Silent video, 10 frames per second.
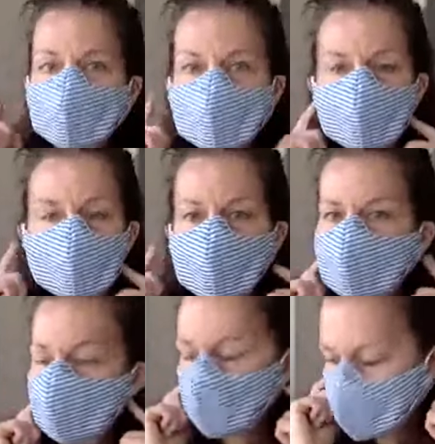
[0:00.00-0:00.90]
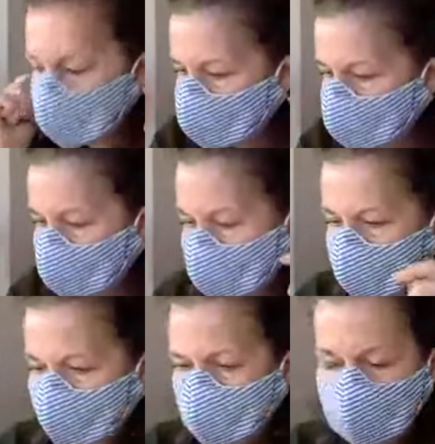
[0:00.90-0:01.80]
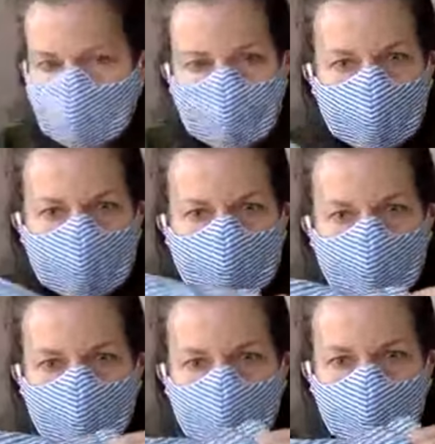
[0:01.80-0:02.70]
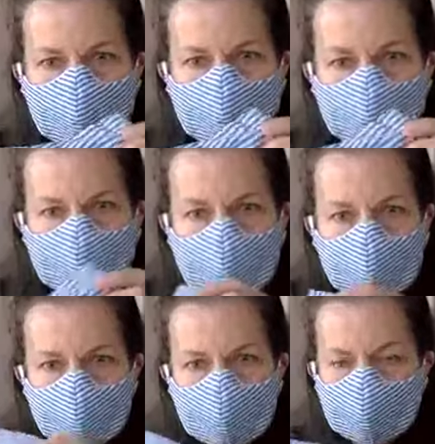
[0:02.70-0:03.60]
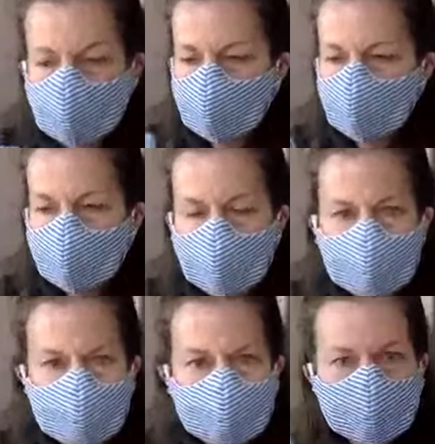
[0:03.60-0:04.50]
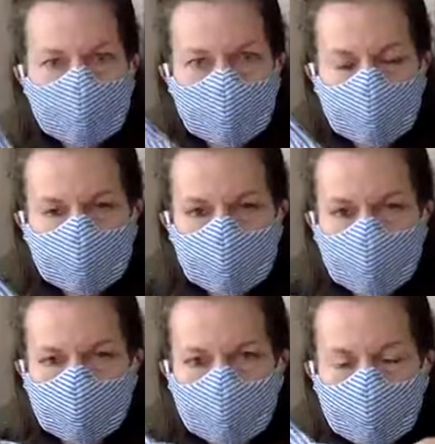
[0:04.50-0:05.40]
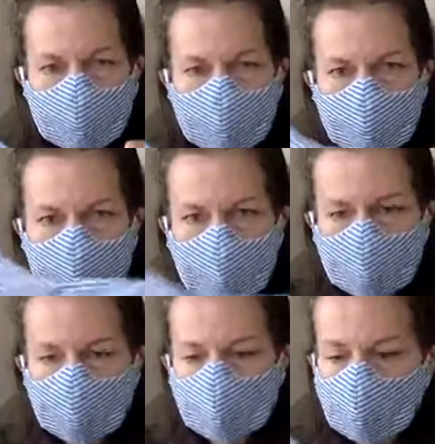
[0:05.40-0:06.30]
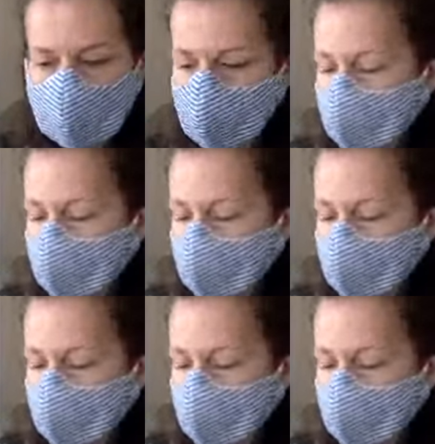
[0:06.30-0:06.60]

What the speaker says: So you've done both sides of the elastic now. Here's the one we were just making. And then you do that to the other one. Now,